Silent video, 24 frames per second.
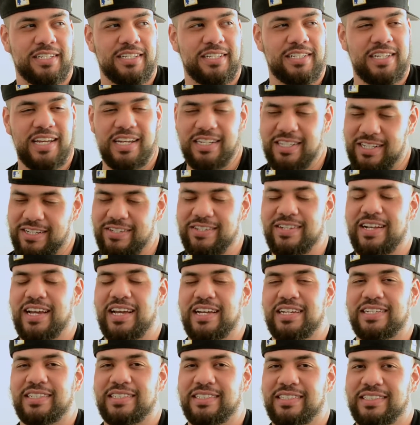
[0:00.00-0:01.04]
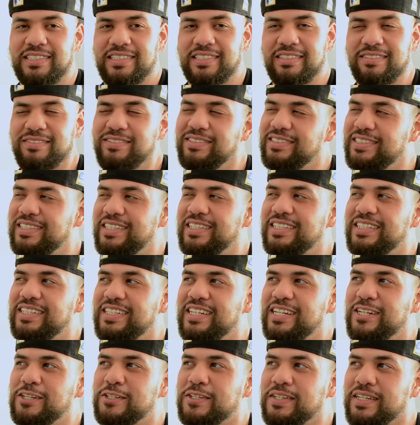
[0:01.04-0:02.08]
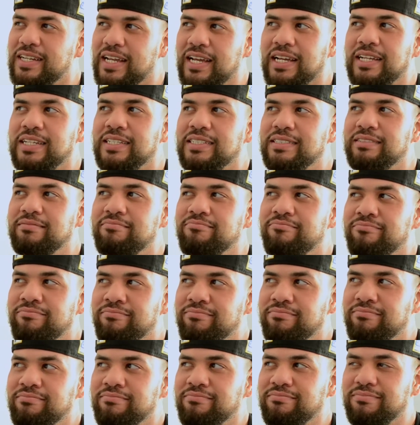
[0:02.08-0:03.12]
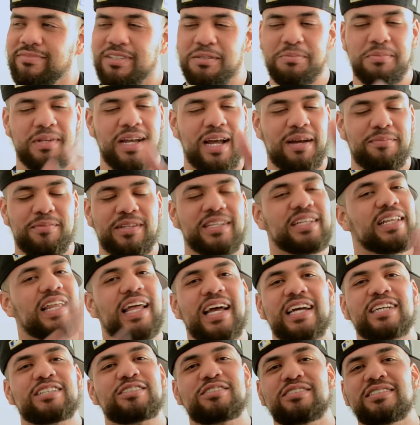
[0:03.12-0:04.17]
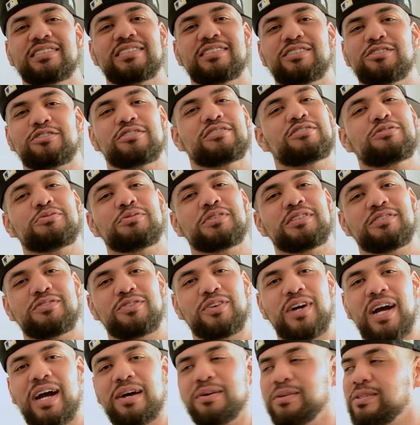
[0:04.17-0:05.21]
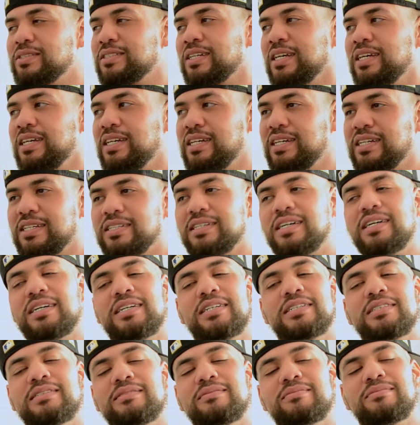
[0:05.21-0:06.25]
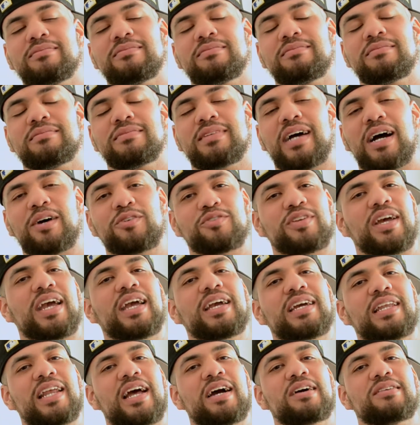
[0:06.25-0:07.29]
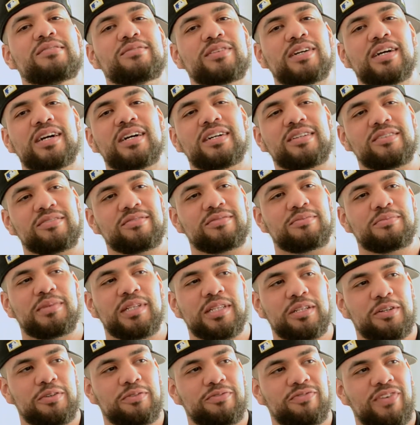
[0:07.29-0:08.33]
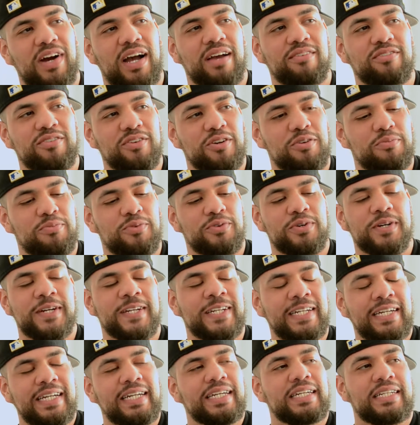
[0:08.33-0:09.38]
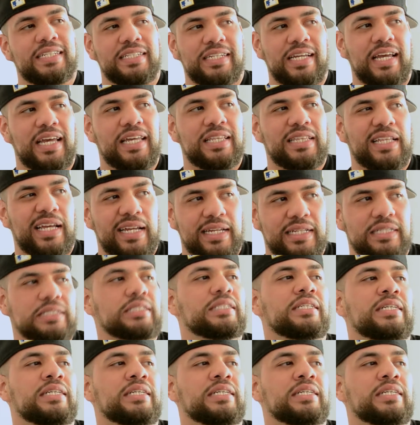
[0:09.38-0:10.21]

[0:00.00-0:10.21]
Yesterday, was it yesterday or today? Sometime in the last 24 hours, I was hanging out with Gunner, my little 5-year-old boy, and like,